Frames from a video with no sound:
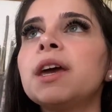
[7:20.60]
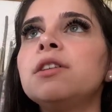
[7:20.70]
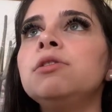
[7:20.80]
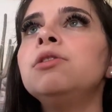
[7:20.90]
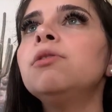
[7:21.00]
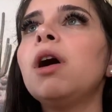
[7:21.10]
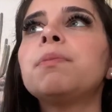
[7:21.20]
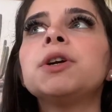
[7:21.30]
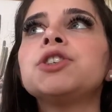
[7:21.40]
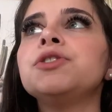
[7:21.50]

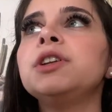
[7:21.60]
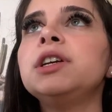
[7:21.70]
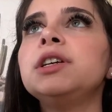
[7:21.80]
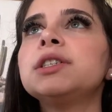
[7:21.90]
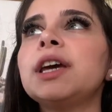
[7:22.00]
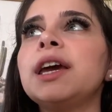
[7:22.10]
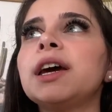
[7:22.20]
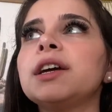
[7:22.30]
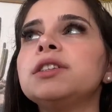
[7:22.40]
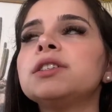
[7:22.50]
opportunities,
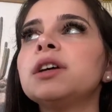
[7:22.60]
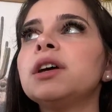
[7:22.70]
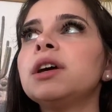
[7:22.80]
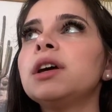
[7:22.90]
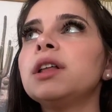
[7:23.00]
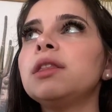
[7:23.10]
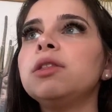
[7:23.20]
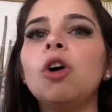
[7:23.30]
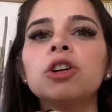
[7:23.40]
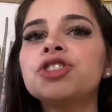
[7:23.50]
and
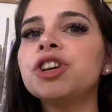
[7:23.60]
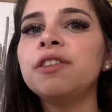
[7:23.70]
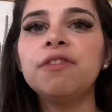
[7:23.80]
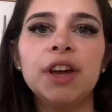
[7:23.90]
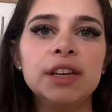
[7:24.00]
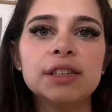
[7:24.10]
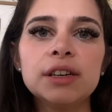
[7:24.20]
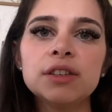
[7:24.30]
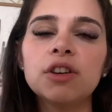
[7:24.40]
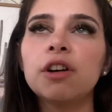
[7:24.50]
launching
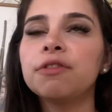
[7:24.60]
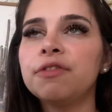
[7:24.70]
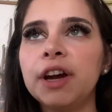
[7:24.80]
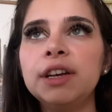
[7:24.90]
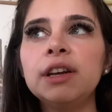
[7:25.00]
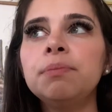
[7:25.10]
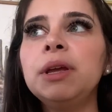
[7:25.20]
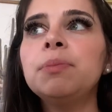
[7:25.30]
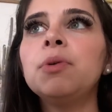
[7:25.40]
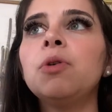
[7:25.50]
phases are finding
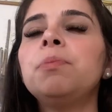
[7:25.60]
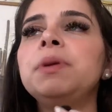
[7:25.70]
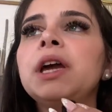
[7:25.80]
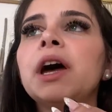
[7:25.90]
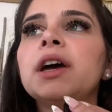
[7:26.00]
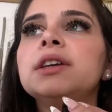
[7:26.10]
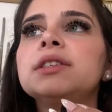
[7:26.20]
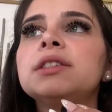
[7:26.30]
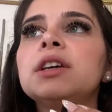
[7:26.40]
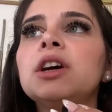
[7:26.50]
people
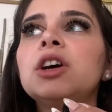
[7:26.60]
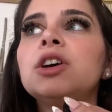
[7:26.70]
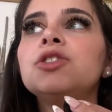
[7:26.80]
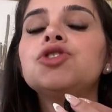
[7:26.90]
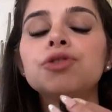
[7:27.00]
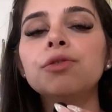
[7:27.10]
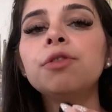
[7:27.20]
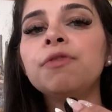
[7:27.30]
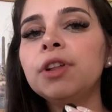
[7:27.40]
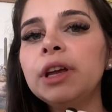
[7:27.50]
because
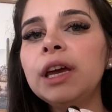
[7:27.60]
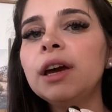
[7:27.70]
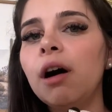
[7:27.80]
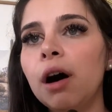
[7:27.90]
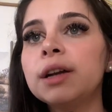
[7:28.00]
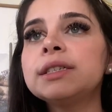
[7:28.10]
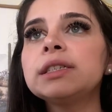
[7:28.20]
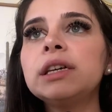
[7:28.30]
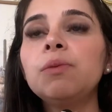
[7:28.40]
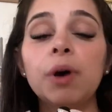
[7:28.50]
truthfully,
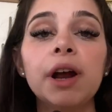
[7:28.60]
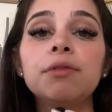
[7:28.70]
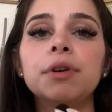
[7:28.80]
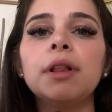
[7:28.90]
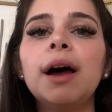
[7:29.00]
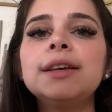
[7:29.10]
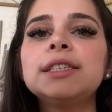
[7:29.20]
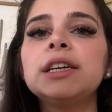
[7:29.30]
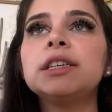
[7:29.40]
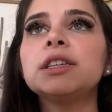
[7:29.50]
honestly, what I
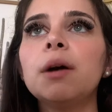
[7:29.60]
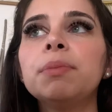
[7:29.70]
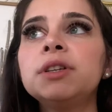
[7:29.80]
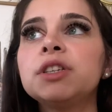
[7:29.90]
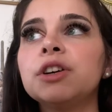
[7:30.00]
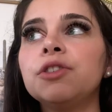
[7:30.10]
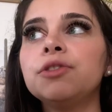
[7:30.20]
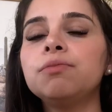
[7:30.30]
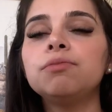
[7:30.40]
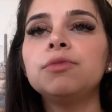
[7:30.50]
realized is up
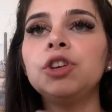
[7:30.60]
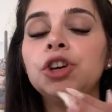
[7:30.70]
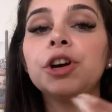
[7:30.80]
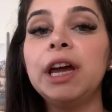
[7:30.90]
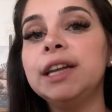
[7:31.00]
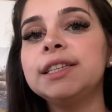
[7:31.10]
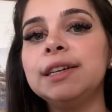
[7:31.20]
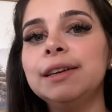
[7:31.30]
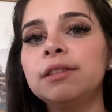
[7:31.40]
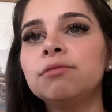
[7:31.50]
until you're
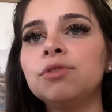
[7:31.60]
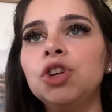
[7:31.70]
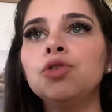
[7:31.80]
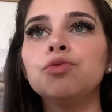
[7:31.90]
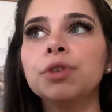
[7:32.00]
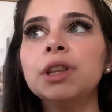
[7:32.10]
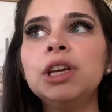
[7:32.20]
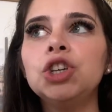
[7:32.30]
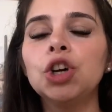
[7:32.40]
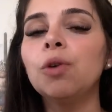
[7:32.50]
18, you
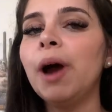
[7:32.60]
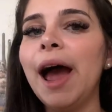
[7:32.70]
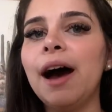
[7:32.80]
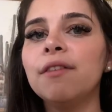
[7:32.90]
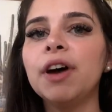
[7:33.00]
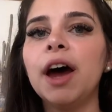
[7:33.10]
really don't have